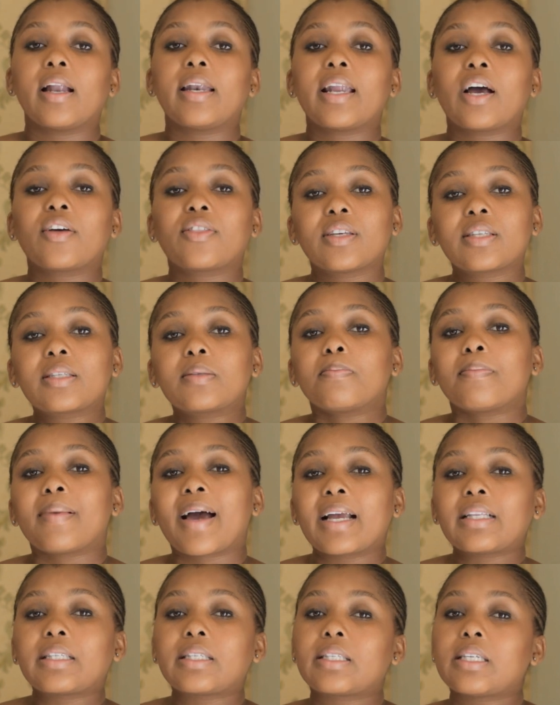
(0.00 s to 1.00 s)
Now this
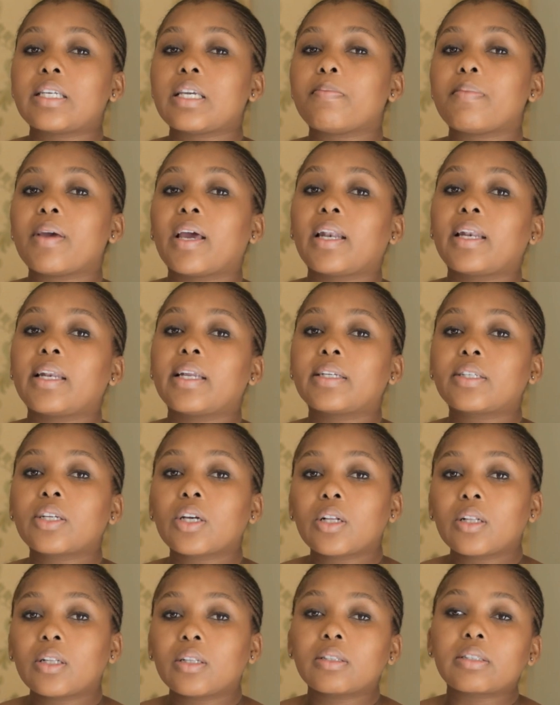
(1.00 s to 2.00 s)
might seem a
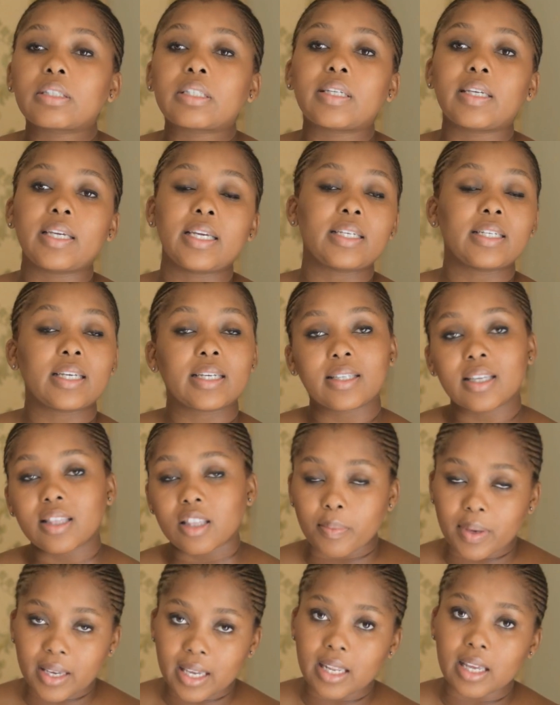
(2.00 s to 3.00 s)
little tedious in the
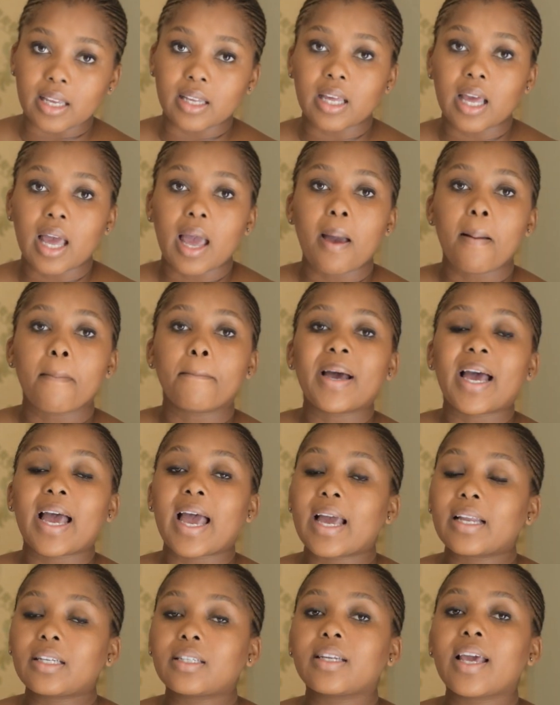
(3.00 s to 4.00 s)
beginning,
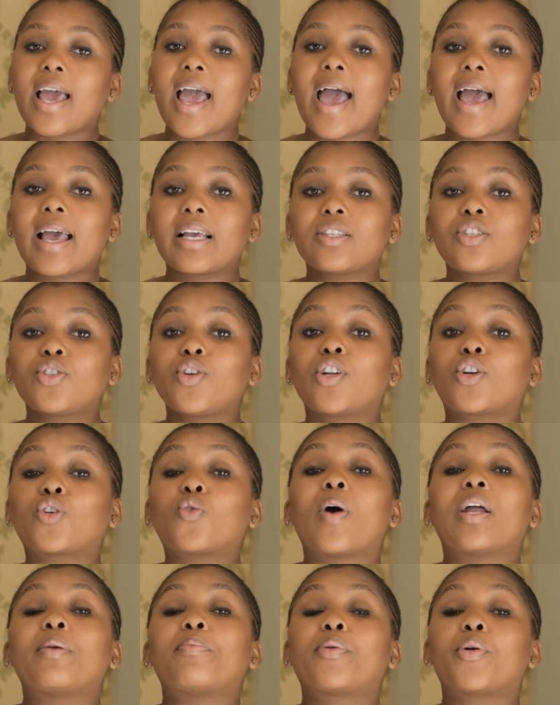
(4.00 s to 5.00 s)
but as your little
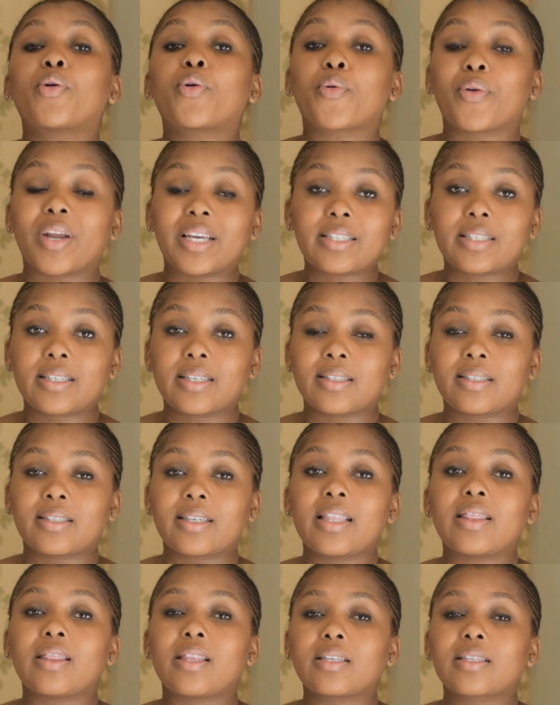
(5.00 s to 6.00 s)
one progresses
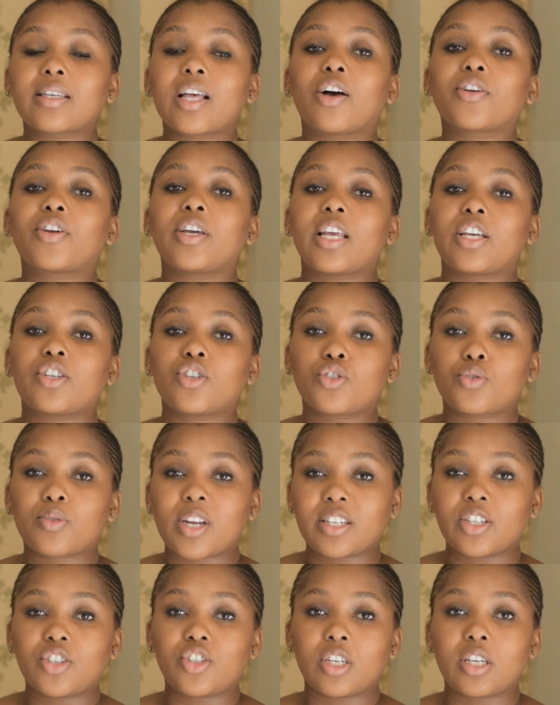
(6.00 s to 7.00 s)
in this calculation
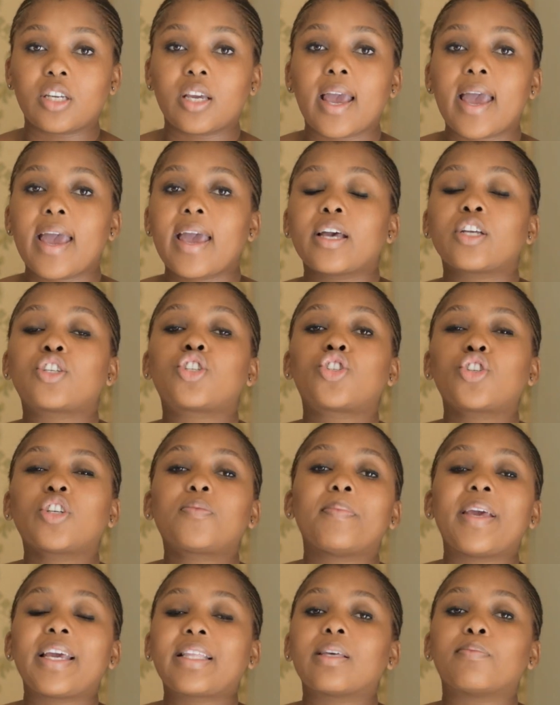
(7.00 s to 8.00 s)
strategy, it should
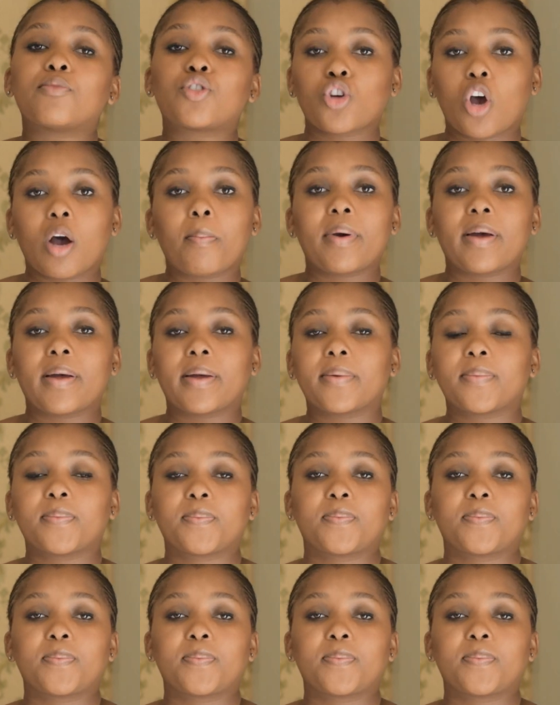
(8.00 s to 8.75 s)
make them sharper.